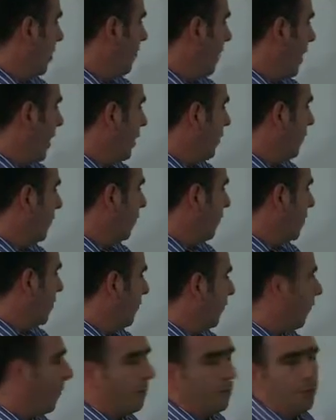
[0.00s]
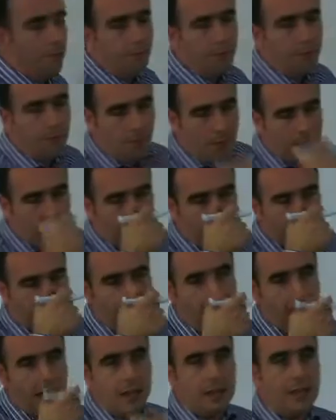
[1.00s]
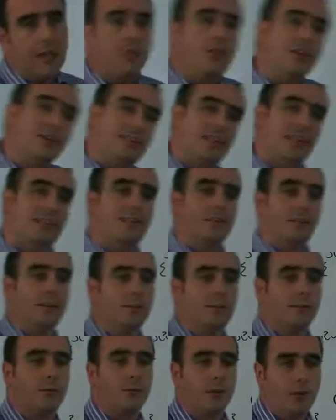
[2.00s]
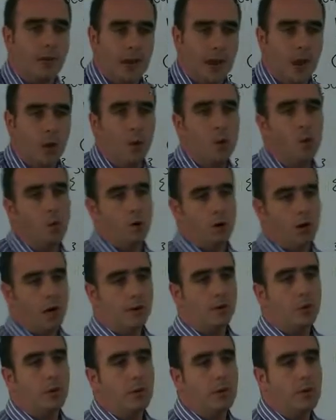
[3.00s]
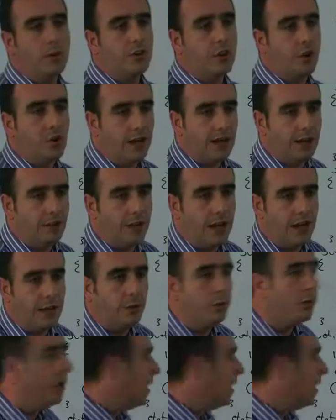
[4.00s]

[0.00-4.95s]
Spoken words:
a value from a method. In this instance, for now, we're not going to be returning a value.